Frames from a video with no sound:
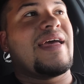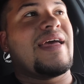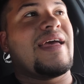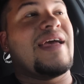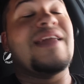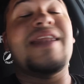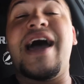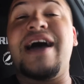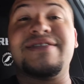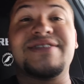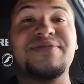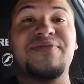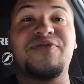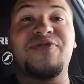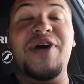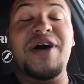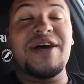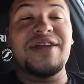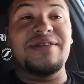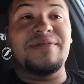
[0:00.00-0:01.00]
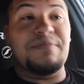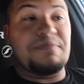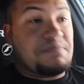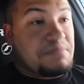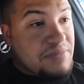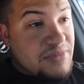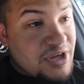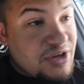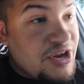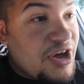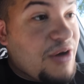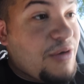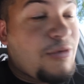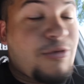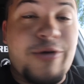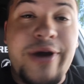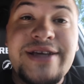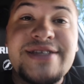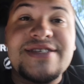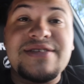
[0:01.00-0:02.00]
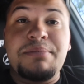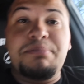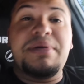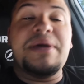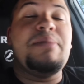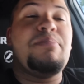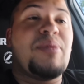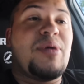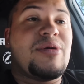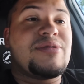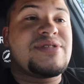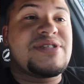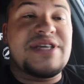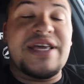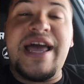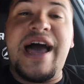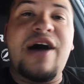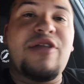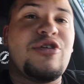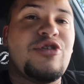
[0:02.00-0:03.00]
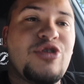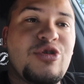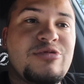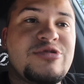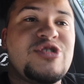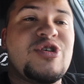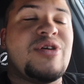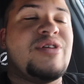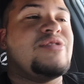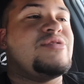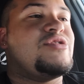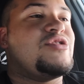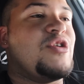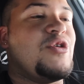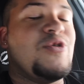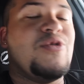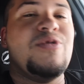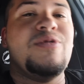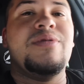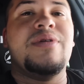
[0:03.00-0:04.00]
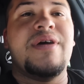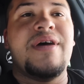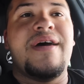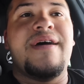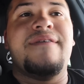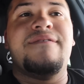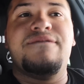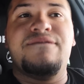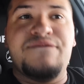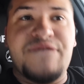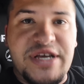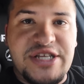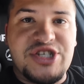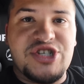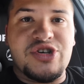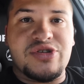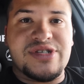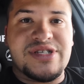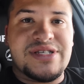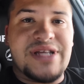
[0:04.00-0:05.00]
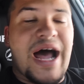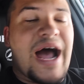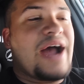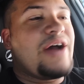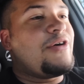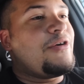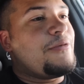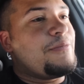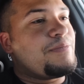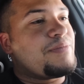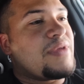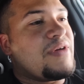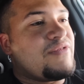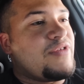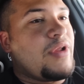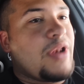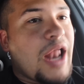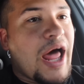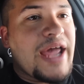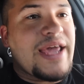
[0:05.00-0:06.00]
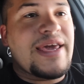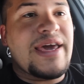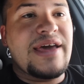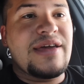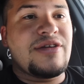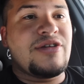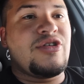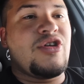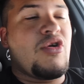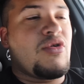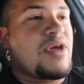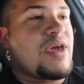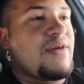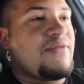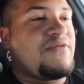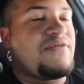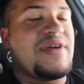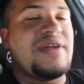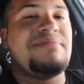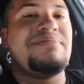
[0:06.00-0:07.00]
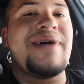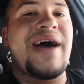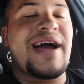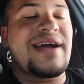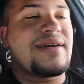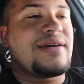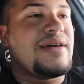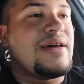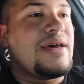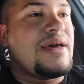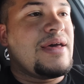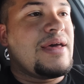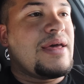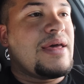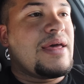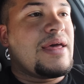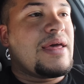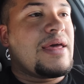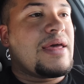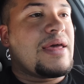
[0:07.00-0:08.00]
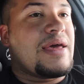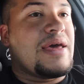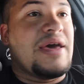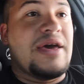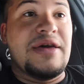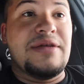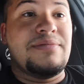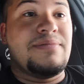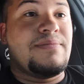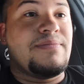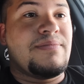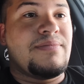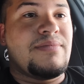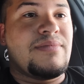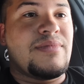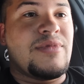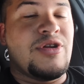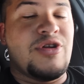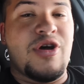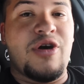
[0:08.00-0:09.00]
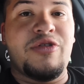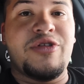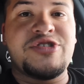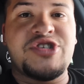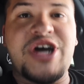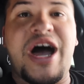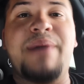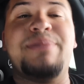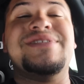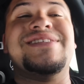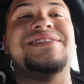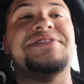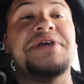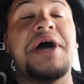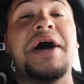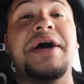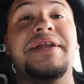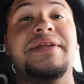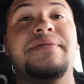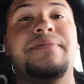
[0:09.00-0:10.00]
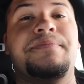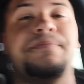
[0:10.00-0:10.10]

and have some fun, you know, race some people, see how the new tune fits your style. If you like it, you know, give feedback, and you know, the job is done.